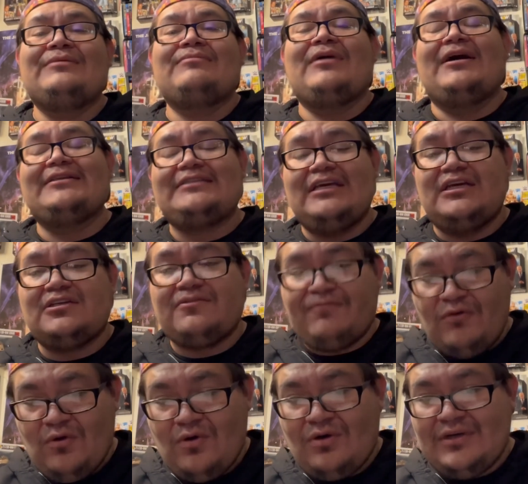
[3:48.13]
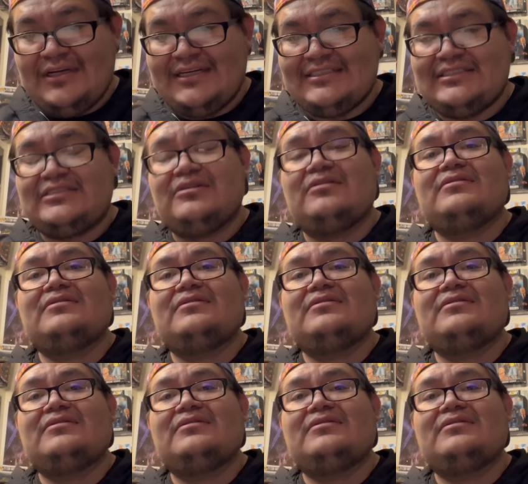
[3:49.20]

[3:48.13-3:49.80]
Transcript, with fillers: Montez Ford has